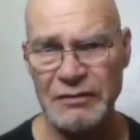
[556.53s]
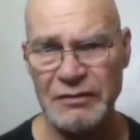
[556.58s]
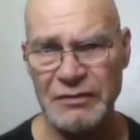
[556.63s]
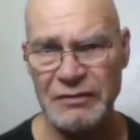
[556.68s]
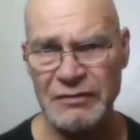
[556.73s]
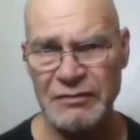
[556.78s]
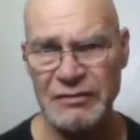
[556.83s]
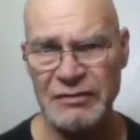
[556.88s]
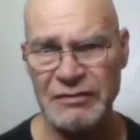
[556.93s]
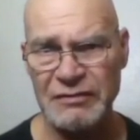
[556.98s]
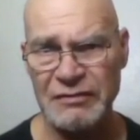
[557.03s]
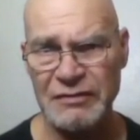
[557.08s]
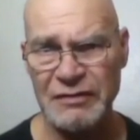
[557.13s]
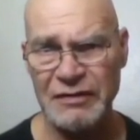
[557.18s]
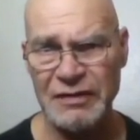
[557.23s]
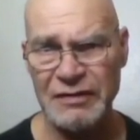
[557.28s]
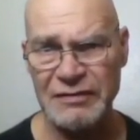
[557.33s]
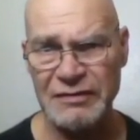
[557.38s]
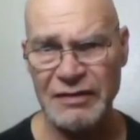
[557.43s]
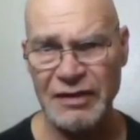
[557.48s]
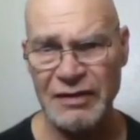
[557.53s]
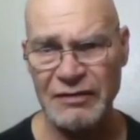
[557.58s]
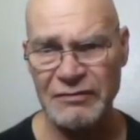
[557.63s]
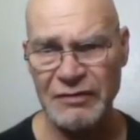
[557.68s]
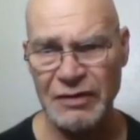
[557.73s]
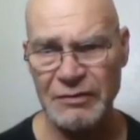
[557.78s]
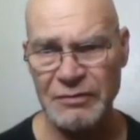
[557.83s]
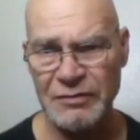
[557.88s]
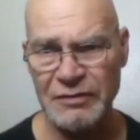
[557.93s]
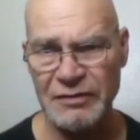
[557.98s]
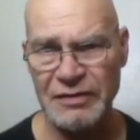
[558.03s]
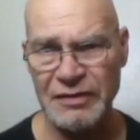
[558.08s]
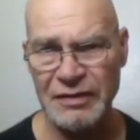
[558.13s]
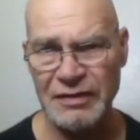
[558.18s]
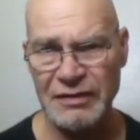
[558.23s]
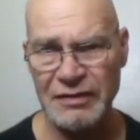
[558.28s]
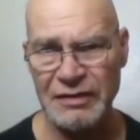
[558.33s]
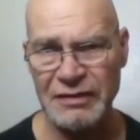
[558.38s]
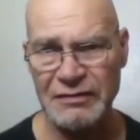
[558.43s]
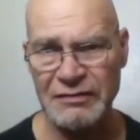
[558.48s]
ClickDesign's eyedropper
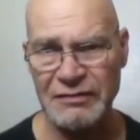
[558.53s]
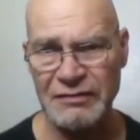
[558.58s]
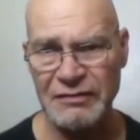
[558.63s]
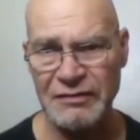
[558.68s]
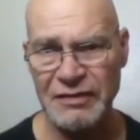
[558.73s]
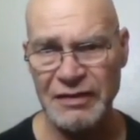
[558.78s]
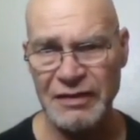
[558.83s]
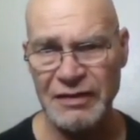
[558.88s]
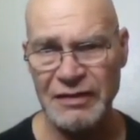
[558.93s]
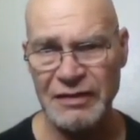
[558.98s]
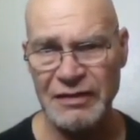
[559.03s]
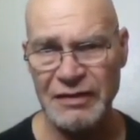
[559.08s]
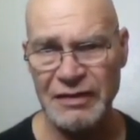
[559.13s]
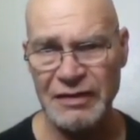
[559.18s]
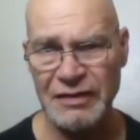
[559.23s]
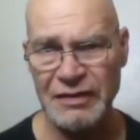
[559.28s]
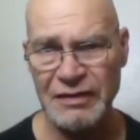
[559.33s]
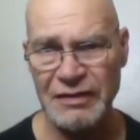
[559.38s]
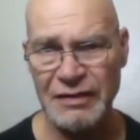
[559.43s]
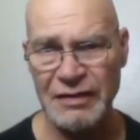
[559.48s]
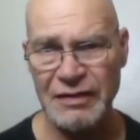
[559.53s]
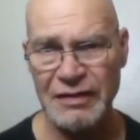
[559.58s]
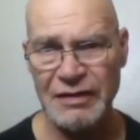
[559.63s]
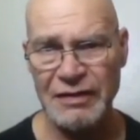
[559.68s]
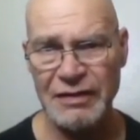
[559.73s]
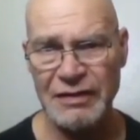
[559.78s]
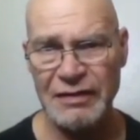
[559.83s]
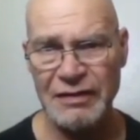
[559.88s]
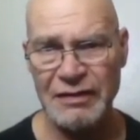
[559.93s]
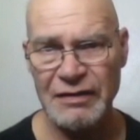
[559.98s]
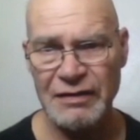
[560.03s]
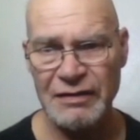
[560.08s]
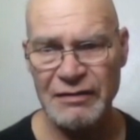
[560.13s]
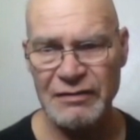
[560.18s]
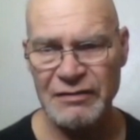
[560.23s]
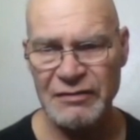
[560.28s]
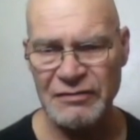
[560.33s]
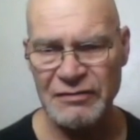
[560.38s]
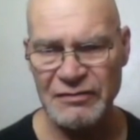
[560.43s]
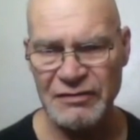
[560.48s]
again. Let's go ahead and
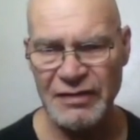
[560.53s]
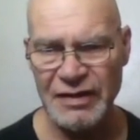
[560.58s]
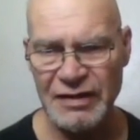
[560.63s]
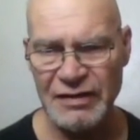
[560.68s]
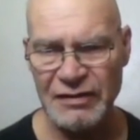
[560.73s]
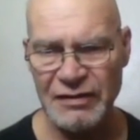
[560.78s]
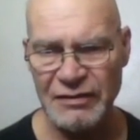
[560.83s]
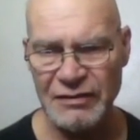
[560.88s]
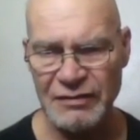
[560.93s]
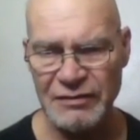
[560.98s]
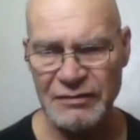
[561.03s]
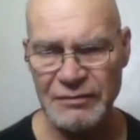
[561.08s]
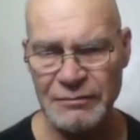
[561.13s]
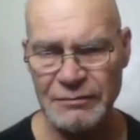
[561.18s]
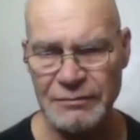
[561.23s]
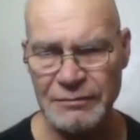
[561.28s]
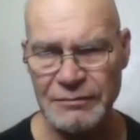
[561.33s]
choose that color.